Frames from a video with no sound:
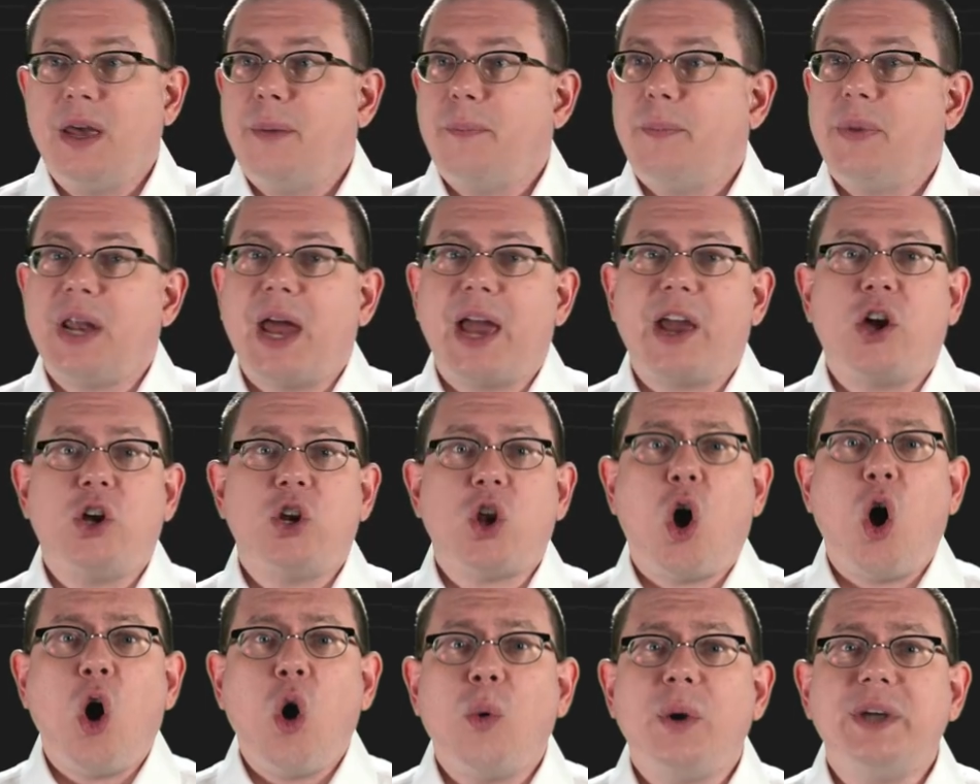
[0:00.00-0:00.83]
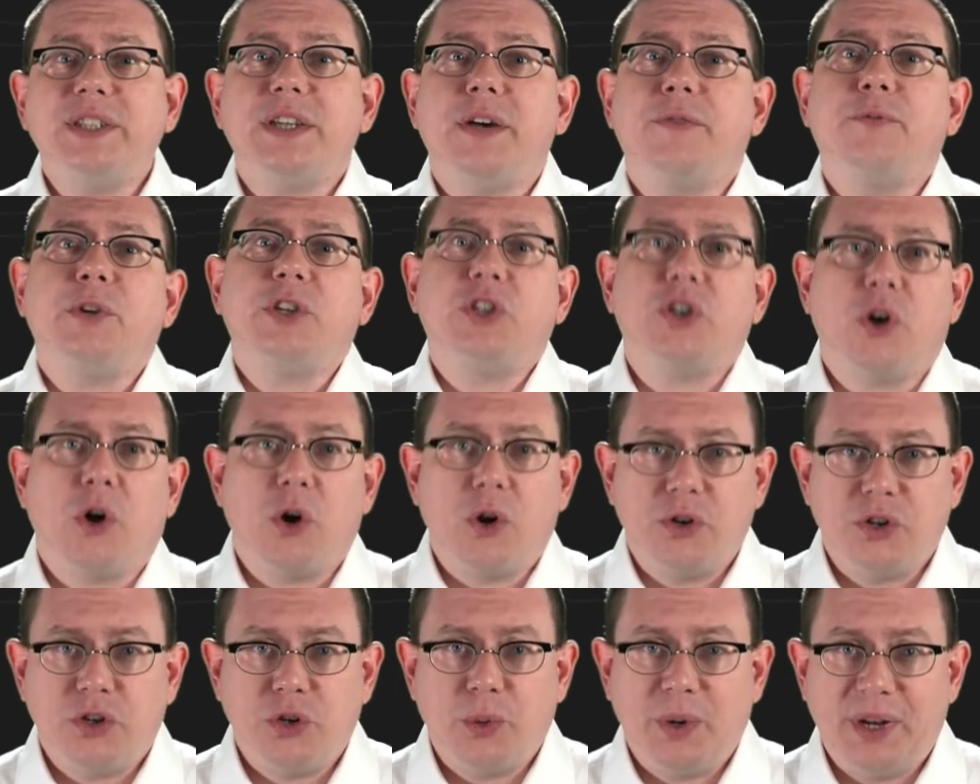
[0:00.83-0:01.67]
but I could always have
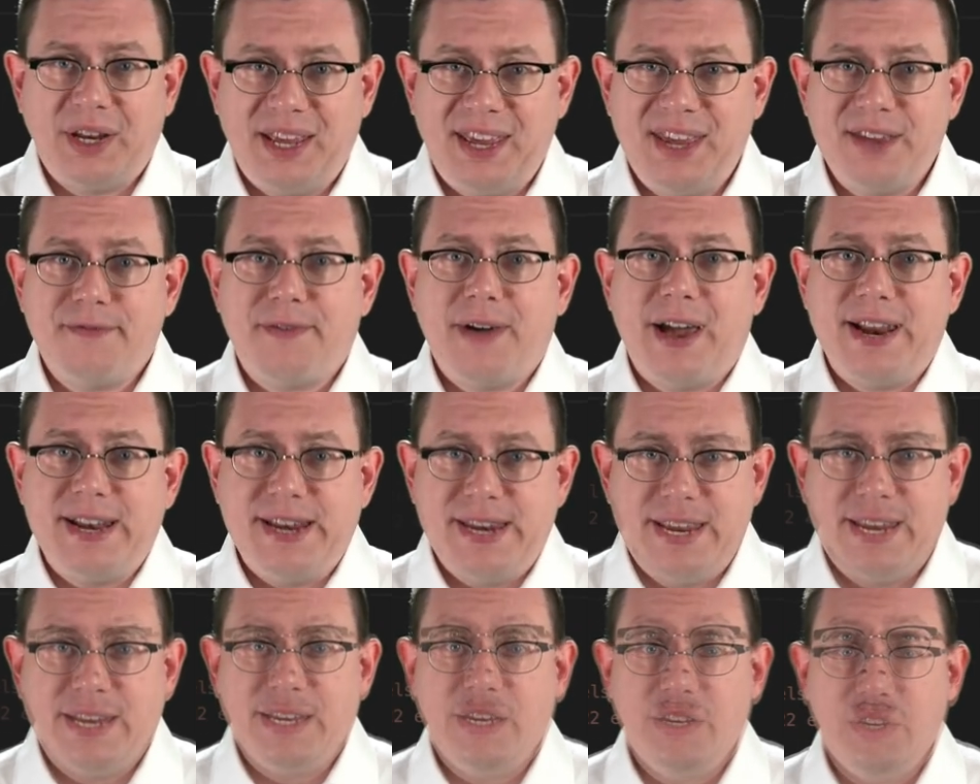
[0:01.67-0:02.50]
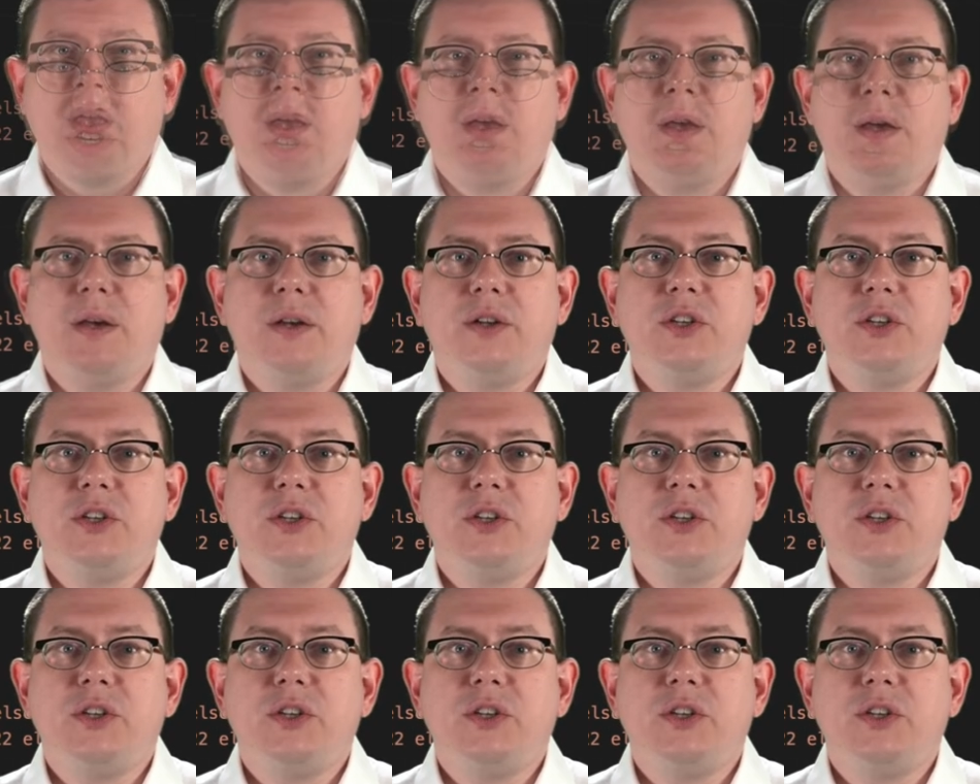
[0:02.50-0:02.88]
returned to it if I needed to.